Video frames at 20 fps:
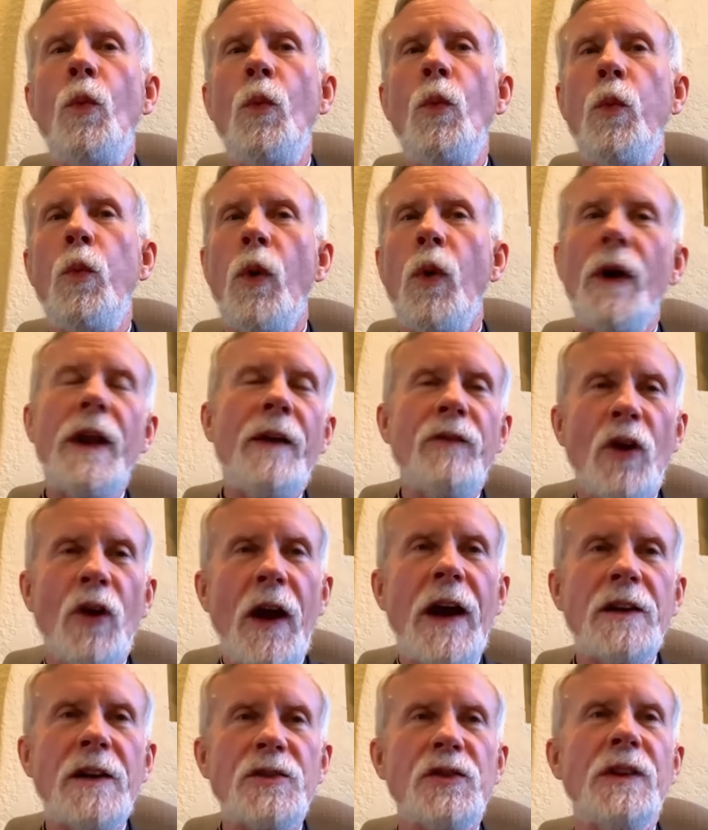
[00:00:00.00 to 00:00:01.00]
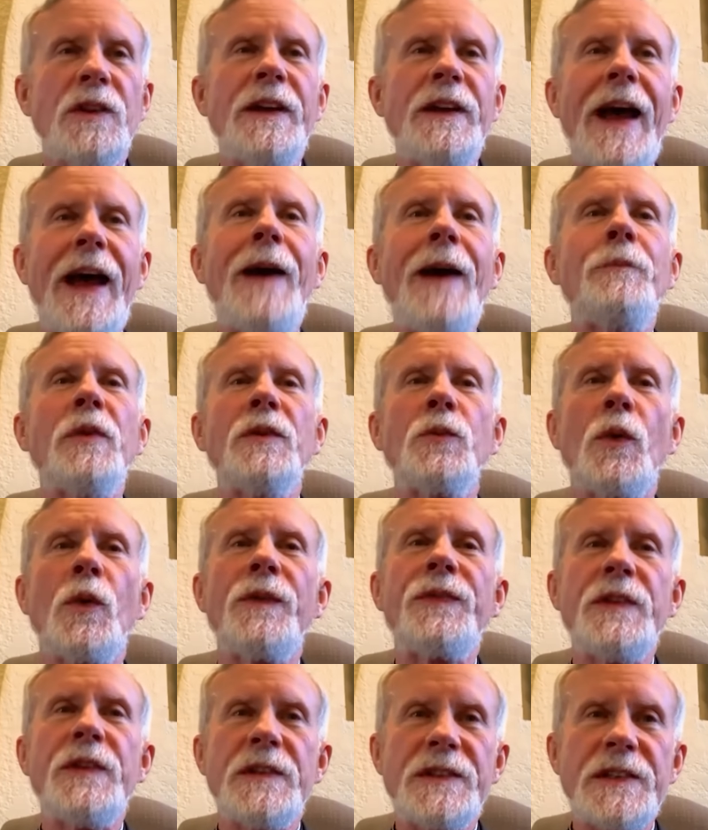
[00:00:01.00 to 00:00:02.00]
whatever actually happened
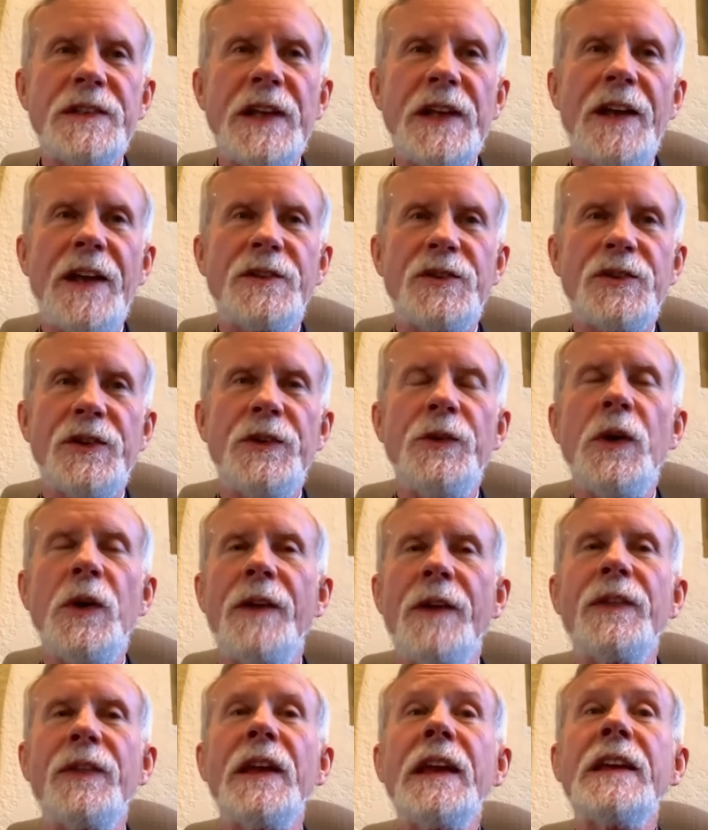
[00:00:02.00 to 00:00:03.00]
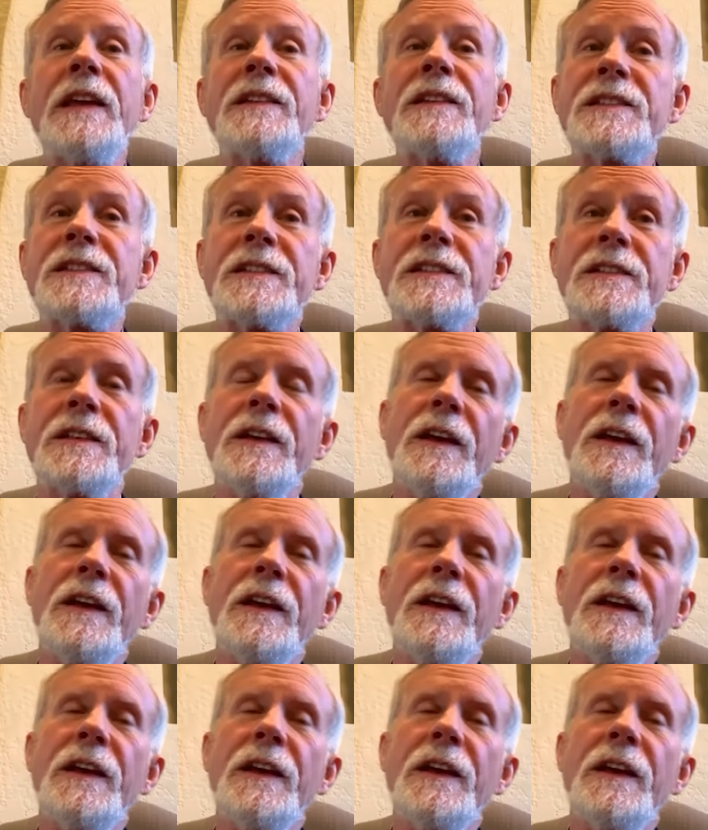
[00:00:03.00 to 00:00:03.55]
with this statue i think it's